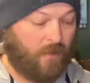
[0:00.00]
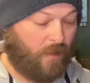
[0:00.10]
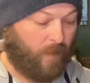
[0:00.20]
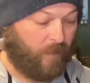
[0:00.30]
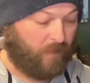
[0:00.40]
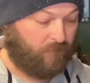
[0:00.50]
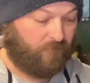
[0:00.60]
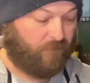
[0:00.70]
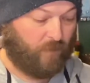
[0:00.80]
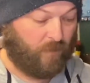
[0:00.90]
I mean,
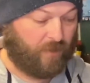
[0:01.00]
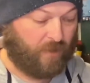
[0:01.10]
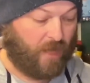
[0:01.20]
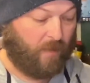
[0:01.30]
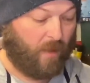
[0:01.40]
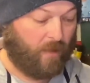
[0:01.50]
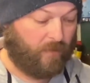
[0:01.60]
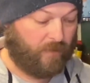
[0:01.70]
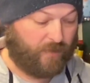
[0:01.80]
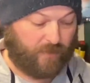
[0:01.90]
if you want to try a mod,
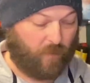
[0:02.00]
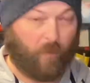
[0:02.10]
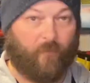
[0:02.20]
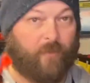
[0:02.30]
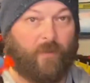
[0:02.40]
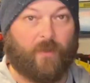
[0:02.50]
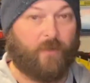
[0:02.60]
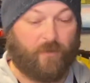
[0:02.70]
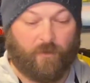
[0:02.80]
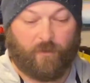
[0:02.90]
and this is a perfect thing
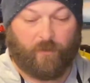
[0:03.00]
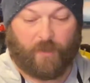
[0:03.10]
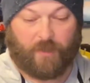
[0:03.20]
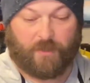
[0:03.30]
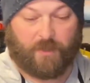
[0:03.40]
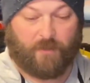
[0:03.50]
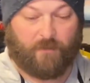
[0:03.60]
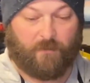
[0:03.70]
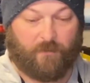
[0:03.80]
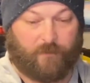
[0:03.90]
to do. Like I said,
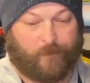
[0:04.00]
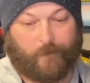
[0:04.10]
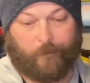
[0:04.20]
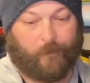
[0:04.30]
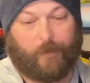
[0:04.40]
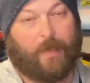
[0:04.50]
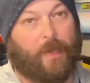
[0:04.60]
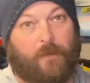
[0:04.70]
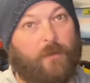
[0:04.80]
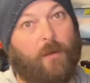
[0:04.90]
you really
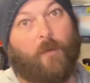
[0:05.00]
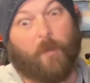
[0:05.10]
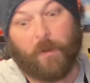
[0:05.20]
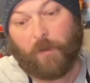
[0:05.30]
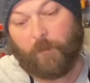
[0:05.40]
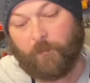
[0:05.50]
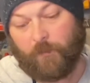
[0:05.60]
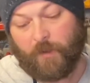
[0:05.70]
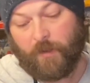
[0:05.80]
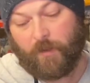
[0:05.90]
can't tear them up.
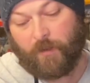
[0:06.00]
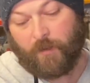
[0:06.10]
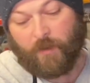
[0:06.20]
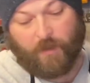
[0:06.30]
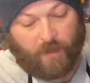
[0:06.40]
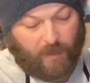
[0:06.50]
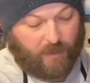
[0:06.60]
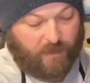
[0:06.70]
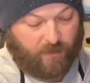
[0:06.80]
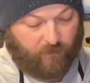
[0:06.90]
I
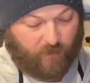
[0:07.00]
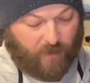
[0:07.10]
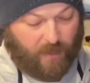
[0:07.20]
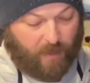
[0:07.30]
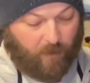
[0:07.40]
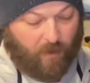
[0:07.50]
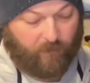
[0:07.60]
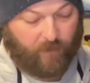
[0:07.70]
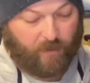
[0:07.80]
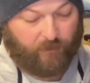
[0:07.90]
guess if you take them off
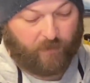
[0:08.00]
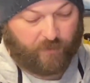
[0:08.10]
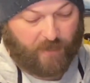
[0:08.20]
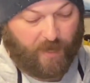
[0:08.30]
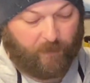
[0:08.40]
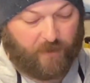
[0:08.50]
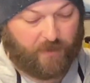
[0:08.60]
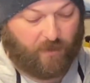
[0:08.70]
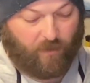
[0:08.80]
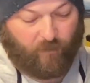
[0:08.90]
enough, you'll snap
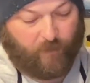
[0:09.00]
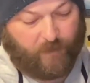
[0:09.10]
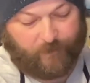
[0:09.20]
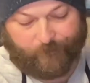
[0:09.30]
these off, but